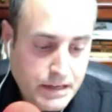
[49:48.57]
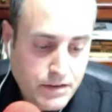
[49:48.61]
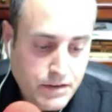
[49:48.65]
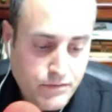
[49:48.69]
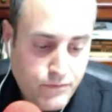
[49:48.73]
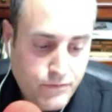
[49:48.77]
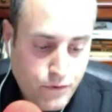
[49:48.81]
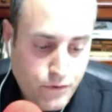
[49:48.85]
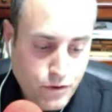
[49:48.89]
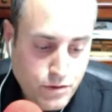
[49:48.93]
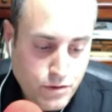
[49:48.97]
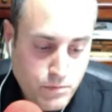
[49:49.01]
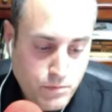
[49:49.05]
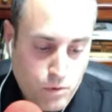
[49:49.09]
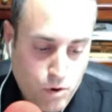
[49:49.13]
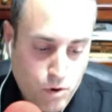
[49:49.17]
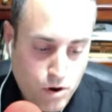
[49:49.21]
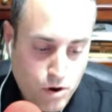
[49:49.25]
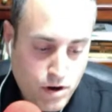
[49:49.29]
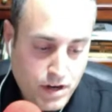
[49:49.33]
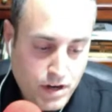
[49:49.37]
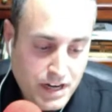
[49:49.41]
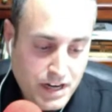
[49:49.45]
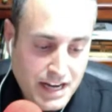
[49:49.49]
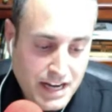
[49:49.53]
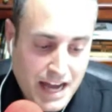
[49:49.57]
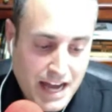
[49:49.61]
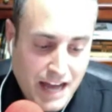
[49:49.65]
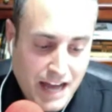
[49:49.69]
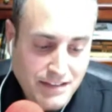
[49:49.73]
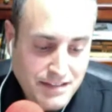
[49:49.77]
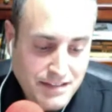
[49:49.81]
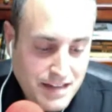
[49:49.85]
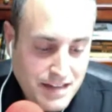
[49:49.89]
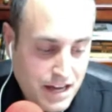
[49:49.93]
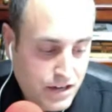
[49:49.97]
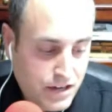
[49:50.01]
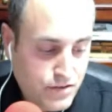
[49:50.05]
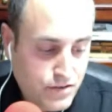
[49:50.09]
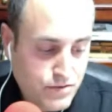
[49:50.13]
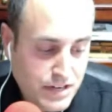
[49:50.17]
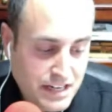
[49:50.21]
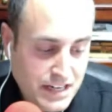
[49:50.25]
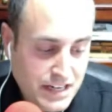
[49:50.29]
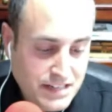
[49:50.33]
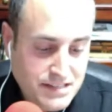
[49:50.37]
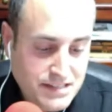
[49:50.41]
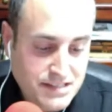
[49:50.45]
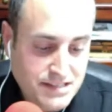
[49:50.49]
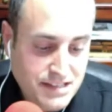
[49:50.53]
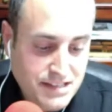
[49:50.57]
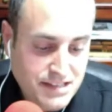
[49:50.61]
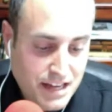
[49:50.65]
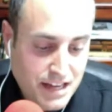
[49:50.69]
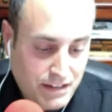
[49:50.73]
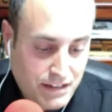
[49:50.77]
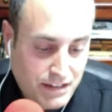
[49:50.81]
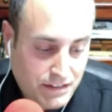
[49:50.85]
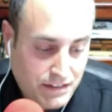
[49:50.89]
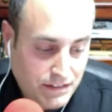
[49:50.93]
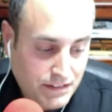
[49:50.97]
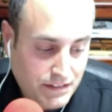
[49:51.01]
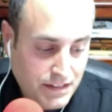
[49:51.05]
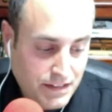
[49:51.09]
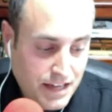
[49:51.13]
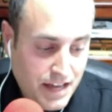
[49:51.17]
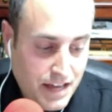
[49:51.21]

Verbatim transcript: Furthermore, God did not create a cell